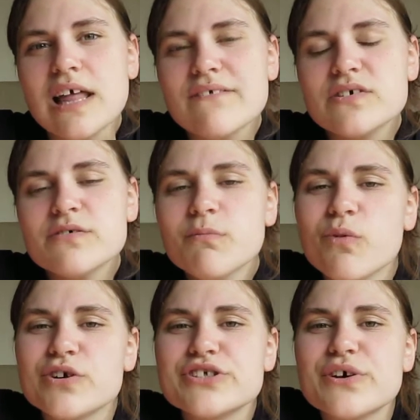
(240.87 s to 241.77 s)
level
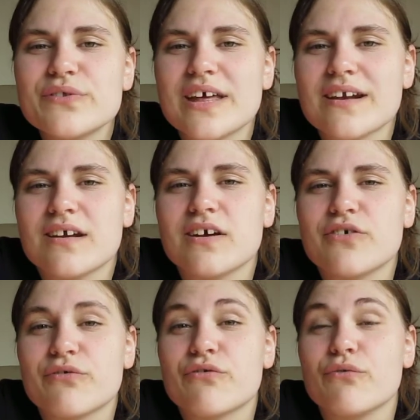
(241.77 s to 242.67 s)
more so than on a
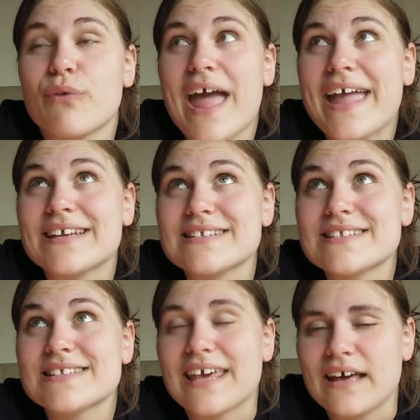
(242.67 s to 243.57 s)
grand
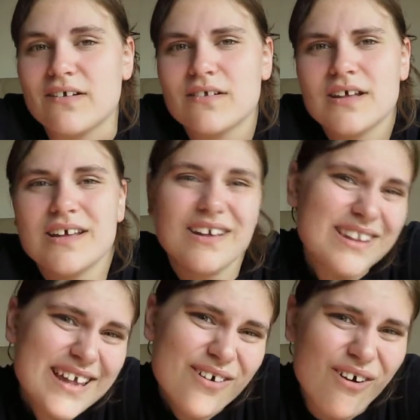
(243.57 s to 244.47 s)
scale.
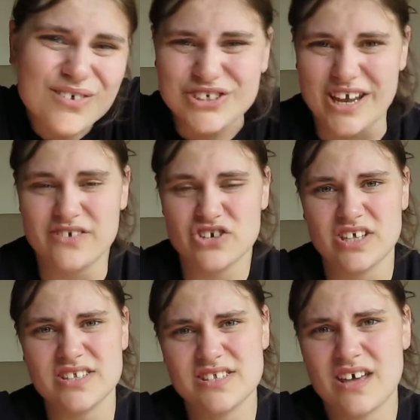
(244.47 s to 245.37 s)
Like all
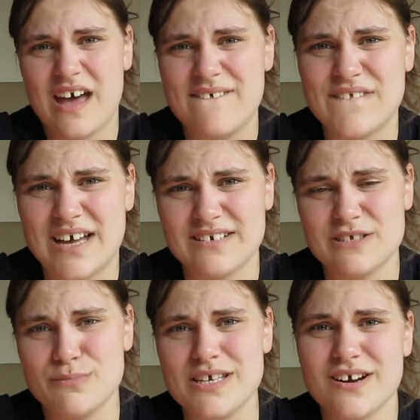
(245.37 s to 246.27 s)
changes, I find
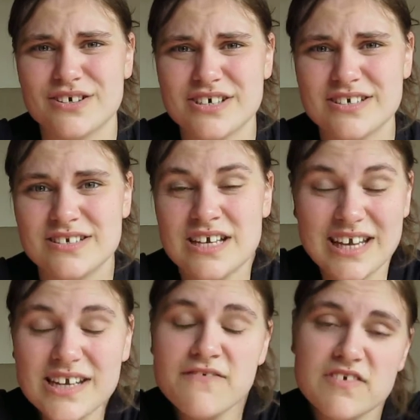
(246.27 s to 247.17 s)
are done
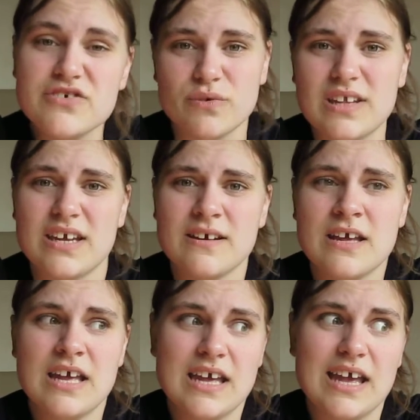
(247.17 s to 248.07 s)
individually.
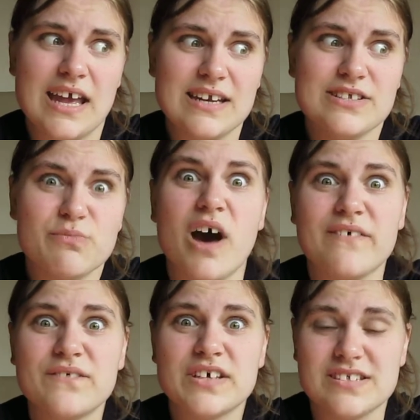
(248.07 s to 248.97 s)
And it's
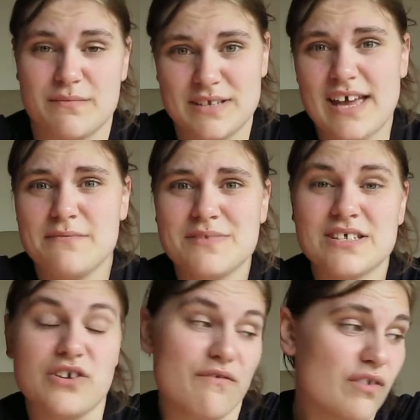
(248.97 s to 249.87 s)
rough sometimes.
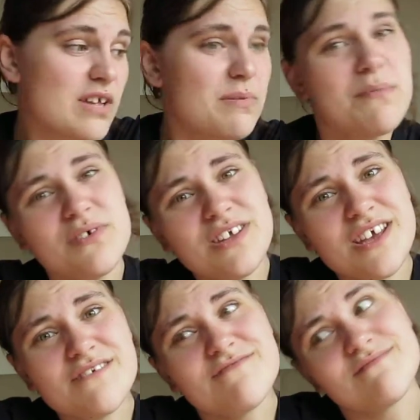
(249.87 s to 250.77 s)
You have great people and you
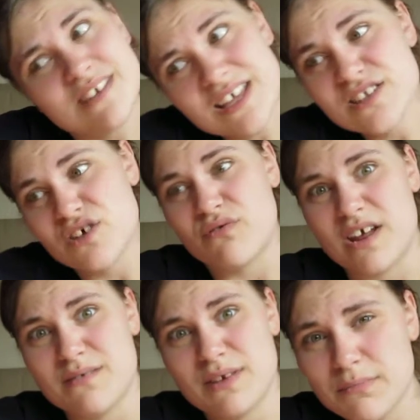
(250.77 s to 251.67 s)
have not so
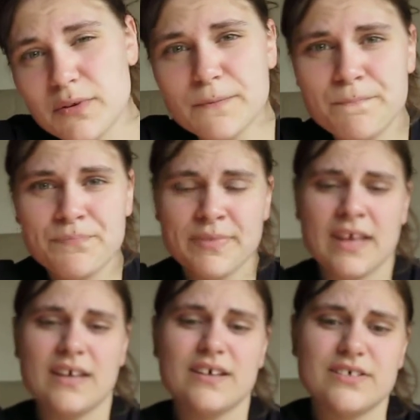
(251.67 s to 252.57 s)
great people.
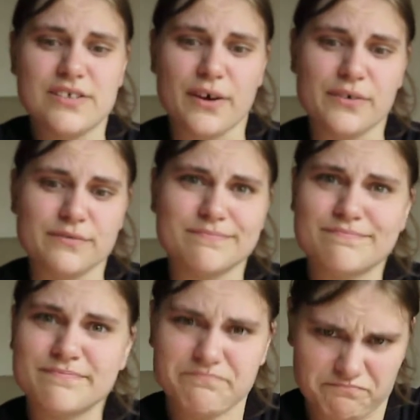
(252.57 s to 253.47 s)
So
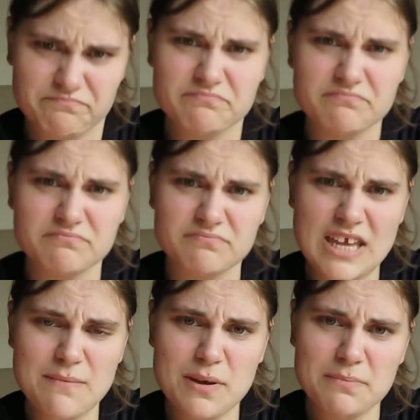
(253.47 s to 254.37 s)

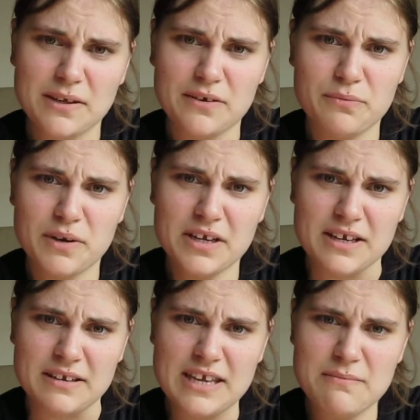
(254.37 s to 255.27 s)
keep up the good work
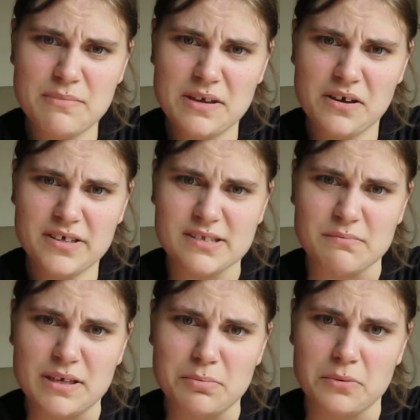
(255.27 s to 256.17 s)
and keep being awesome,
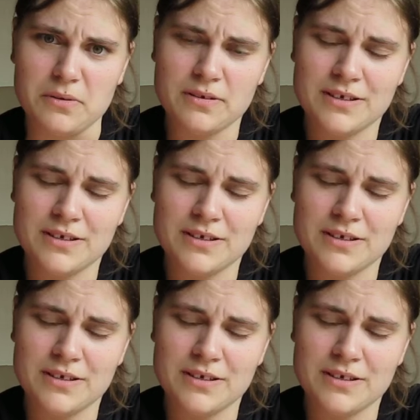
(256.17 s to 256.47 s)
people.